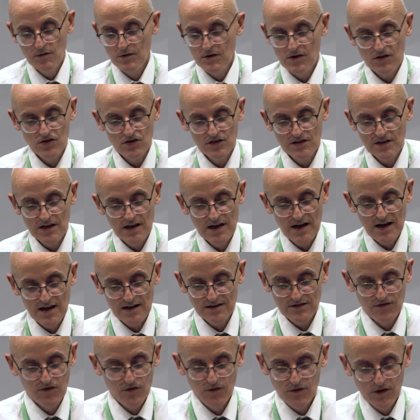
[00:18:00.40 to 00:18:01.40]
with just a
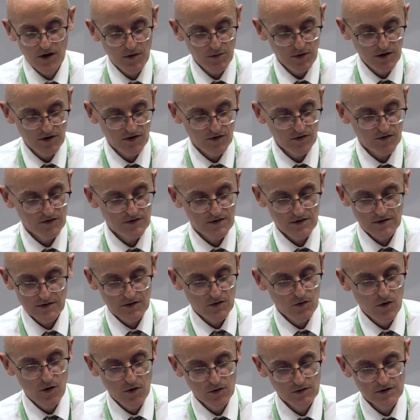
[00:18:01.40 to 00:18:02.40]
last couple of
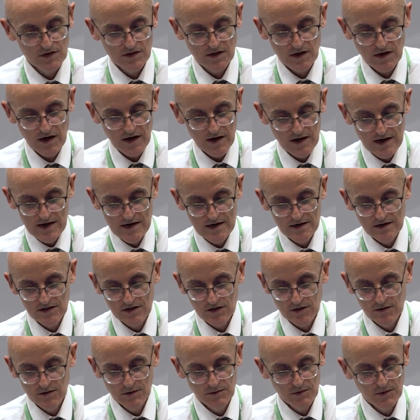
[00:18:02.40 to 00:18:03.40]
quotes that will lead
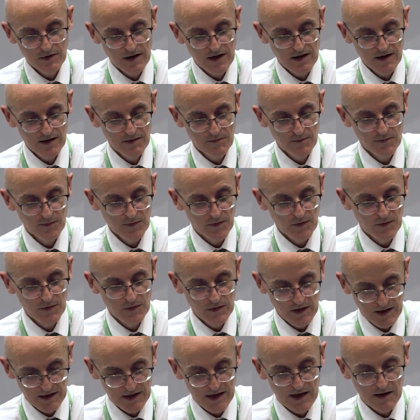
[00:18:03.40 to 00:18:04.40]
into,
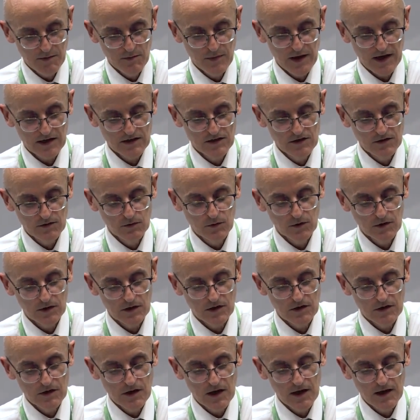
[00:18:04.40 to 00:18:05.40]
again, back to what
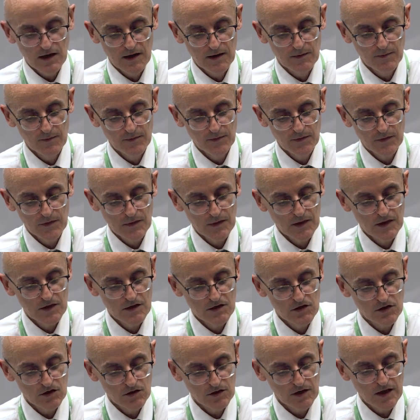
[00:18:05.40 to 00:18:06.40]

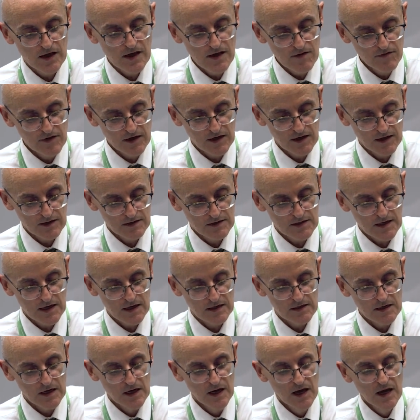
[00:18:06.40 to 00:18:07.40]
John Keaveney had
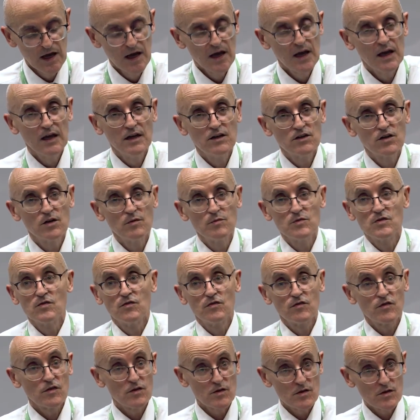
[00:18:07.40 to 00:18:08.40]
said in terms
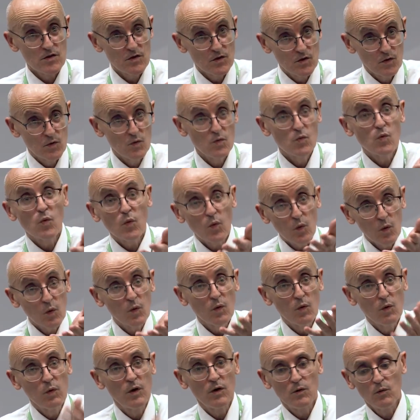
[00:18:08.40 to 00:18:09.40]
of
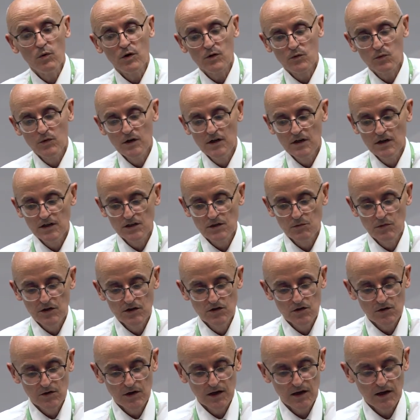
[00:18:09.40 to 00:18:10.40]
what we need to be
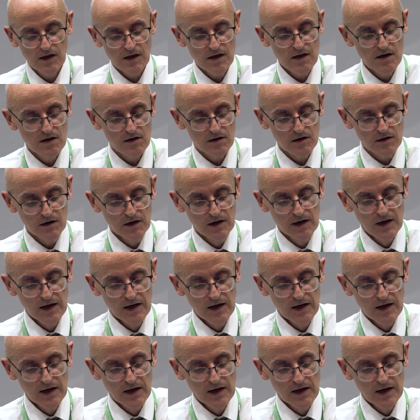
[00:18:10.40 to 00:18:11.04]
doing here.